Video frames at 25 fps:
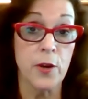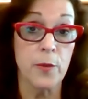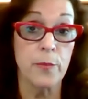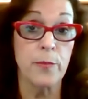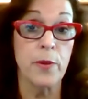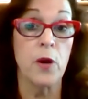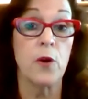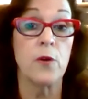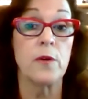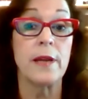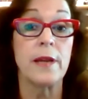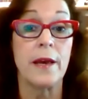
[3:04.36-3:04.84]
your
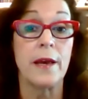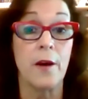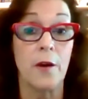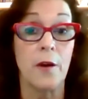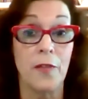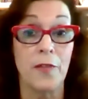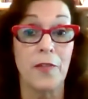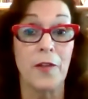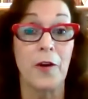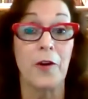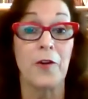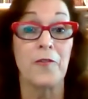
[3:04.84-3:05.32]
bone
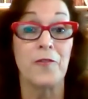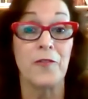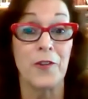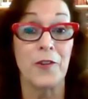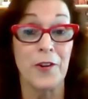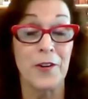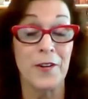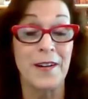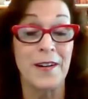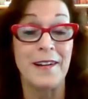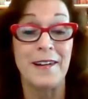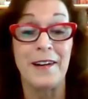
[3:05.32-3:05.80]
health
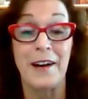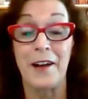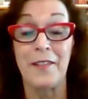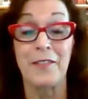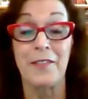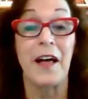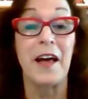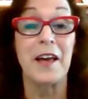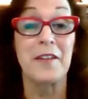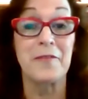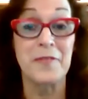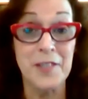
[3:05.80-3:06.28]
over a
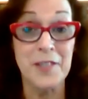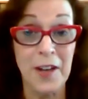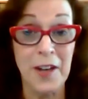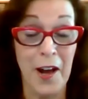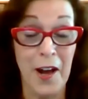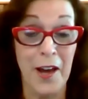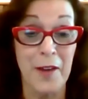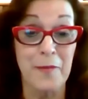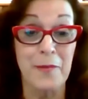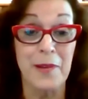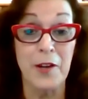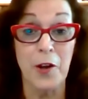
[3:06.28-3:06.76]

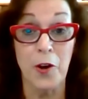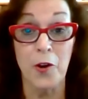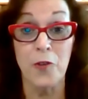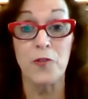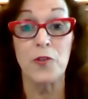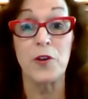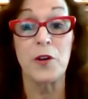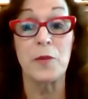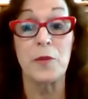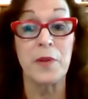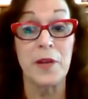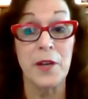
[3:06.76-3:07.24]
lifetime and
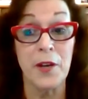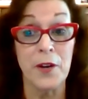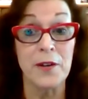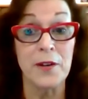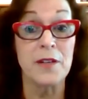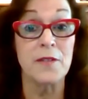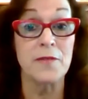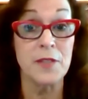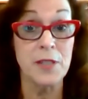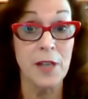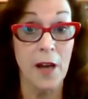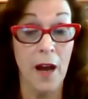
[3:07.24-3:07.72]
over a period
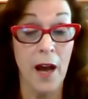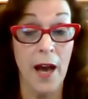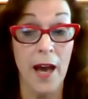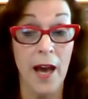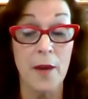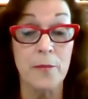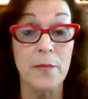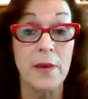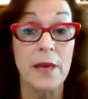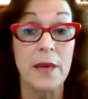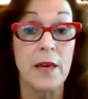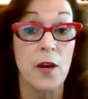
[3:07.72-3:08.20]
of
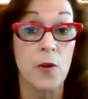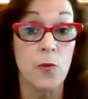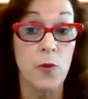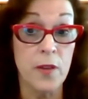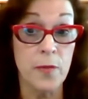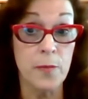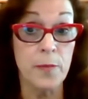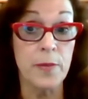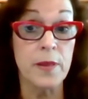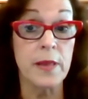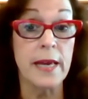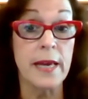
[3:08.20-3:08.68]
time
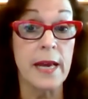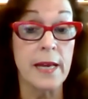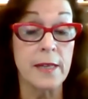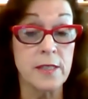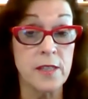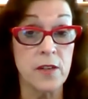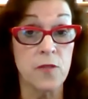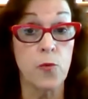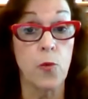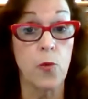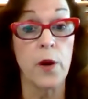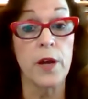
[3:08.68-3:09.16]
with plans
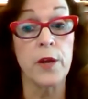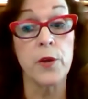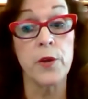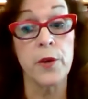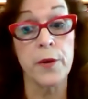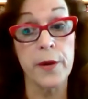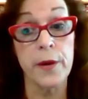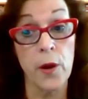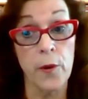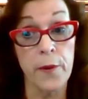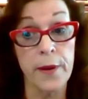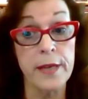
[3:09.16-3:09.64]
of what
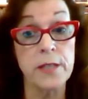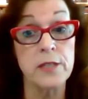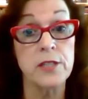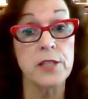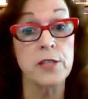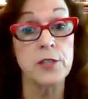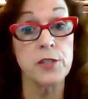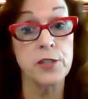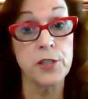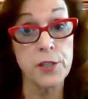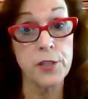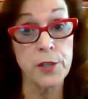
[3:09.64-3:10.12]
you're going
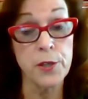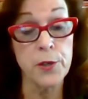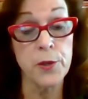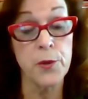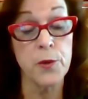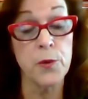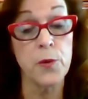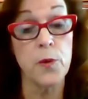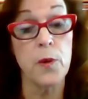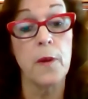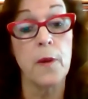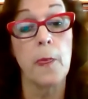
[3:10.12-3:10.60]
to
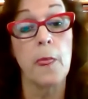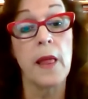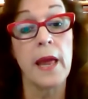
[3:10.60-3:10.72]
do